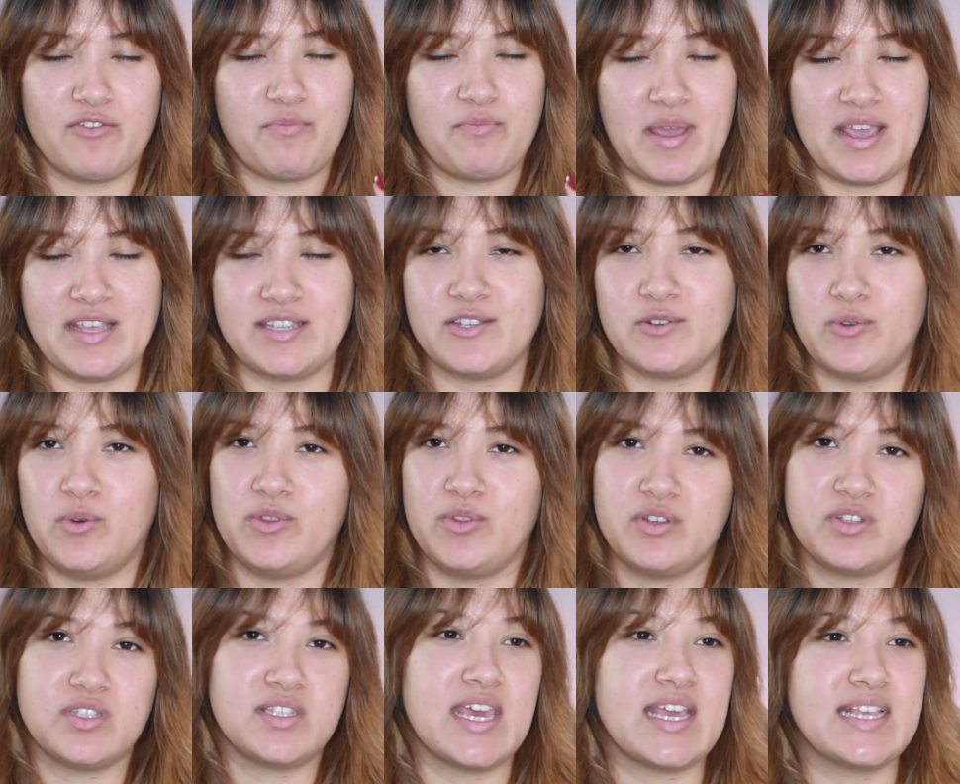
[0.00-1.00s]
of base and all
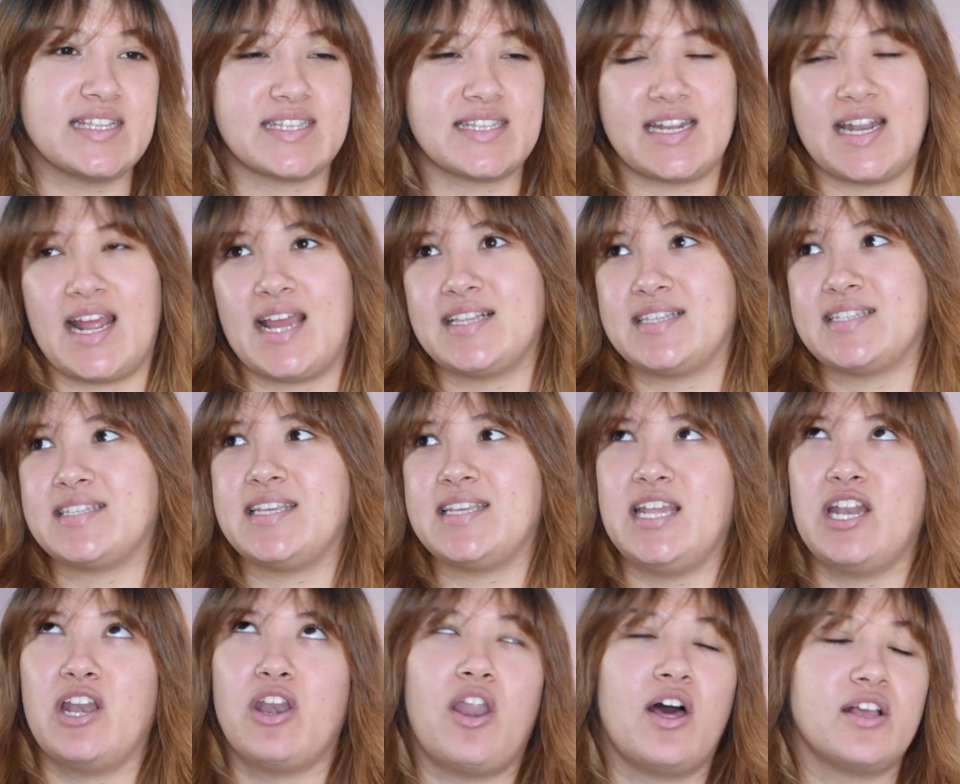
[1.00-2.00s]
those things, and I had
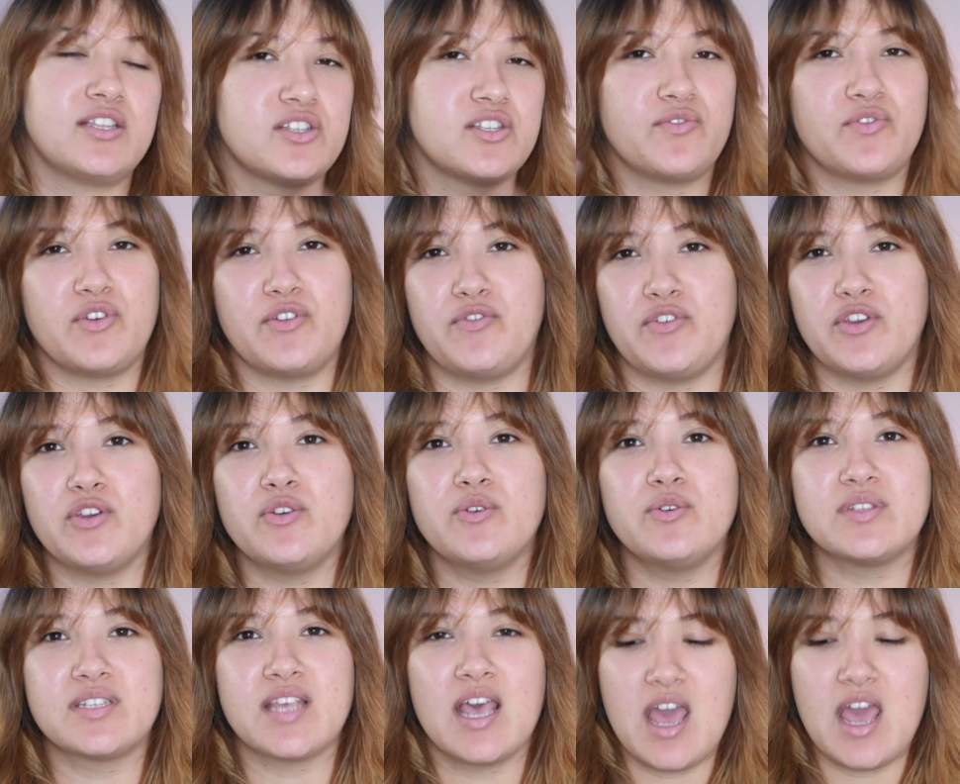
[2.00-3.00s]
seen lots of
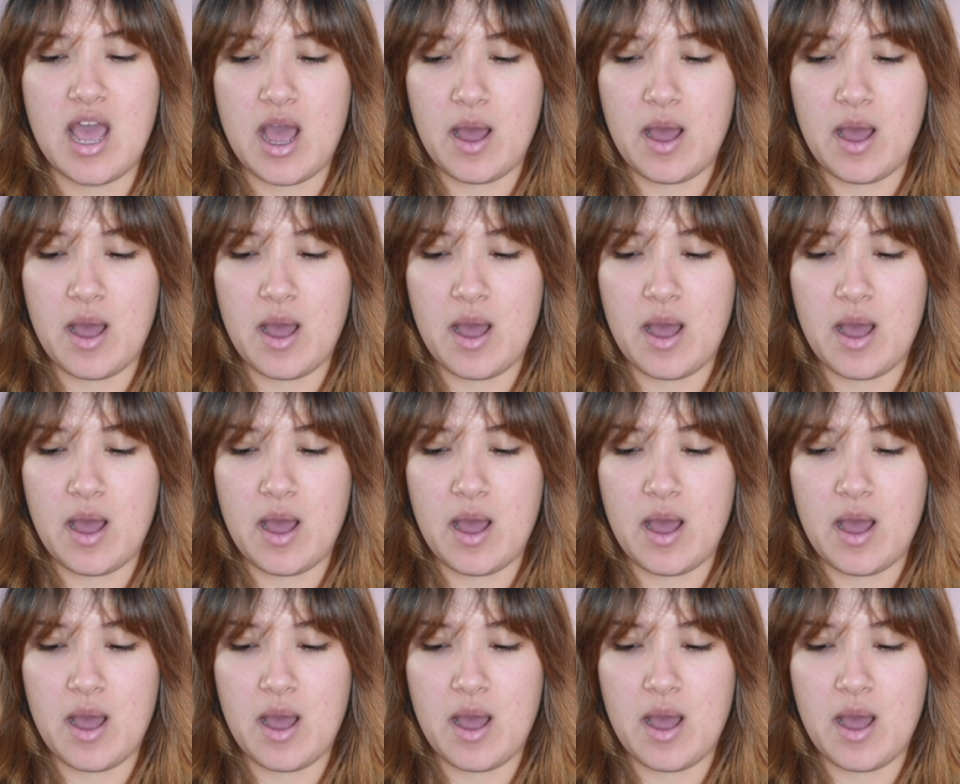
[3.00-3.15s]
reviews